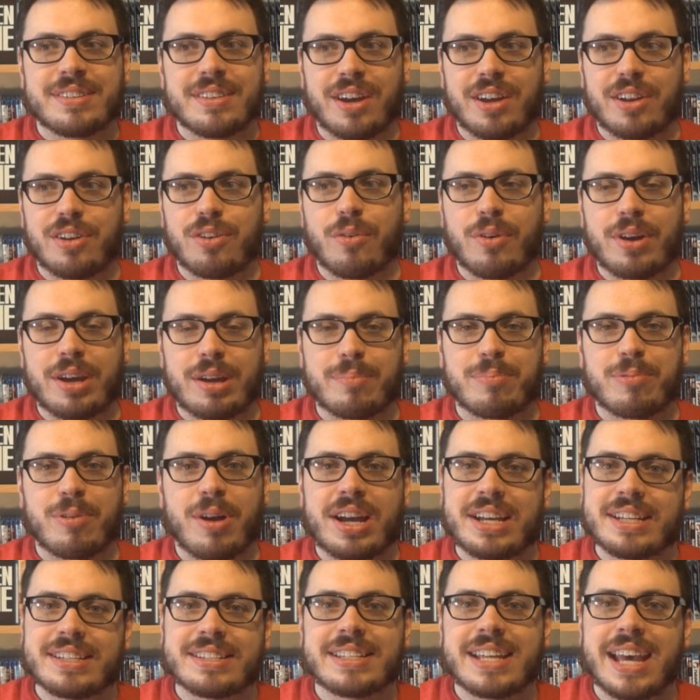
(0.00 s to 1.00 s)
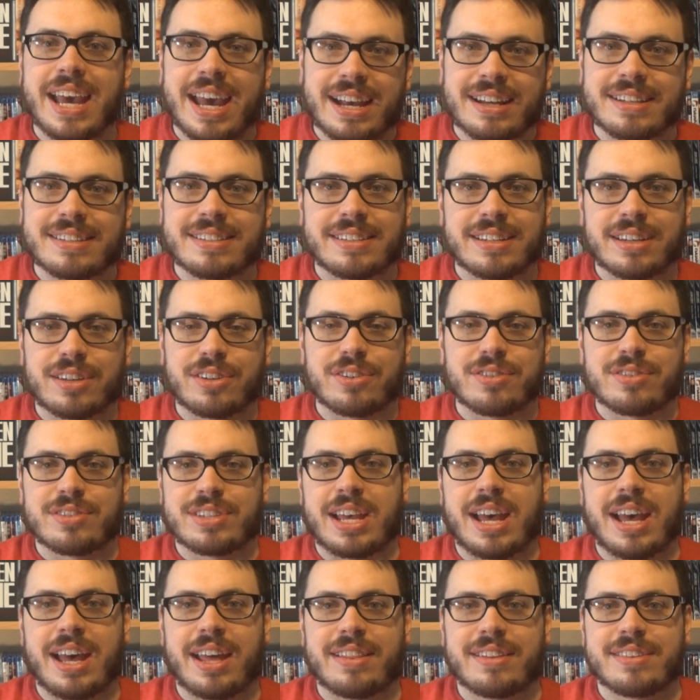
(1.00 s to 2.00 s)
annoying price tag stickers
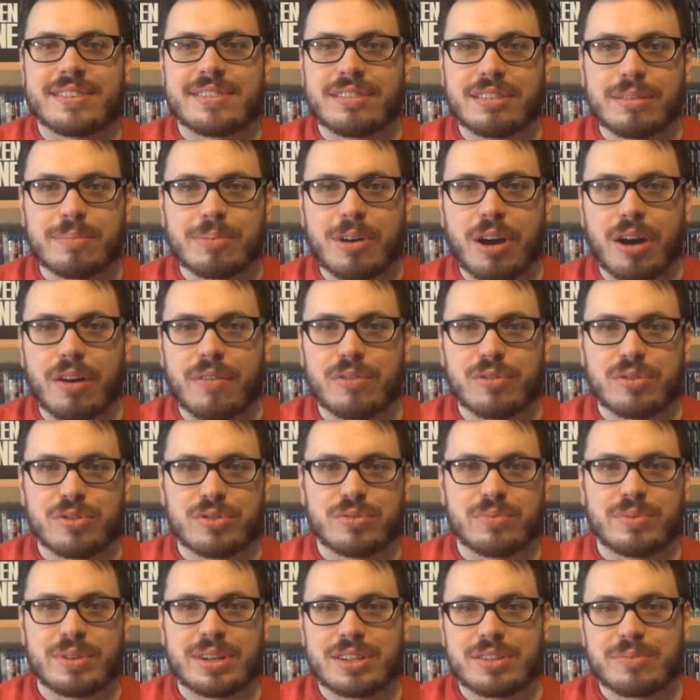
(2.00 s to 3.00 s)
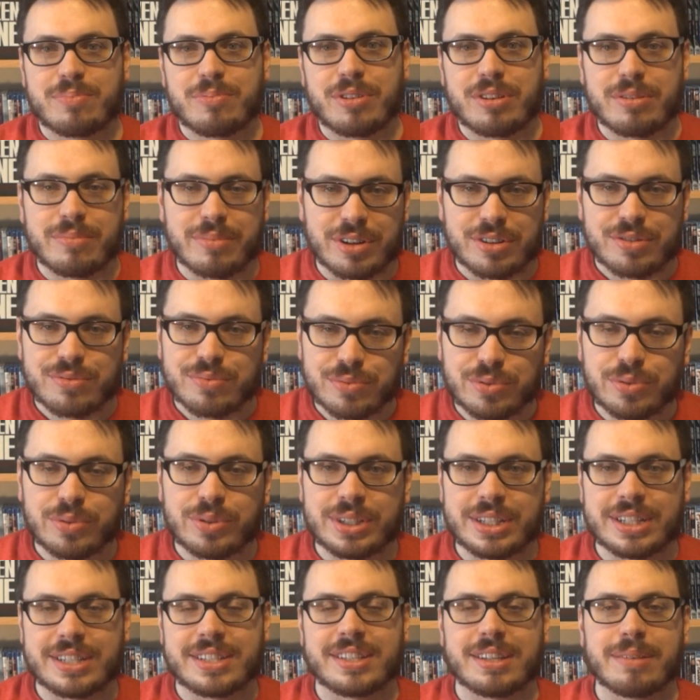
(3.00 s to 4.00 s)
on the slipcovers, which pretty much
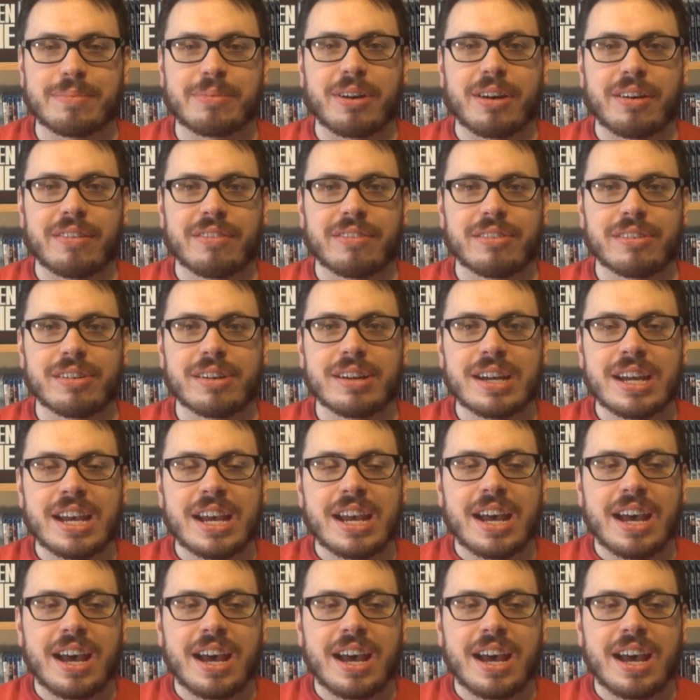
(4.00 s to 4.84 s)
ruin the slipcover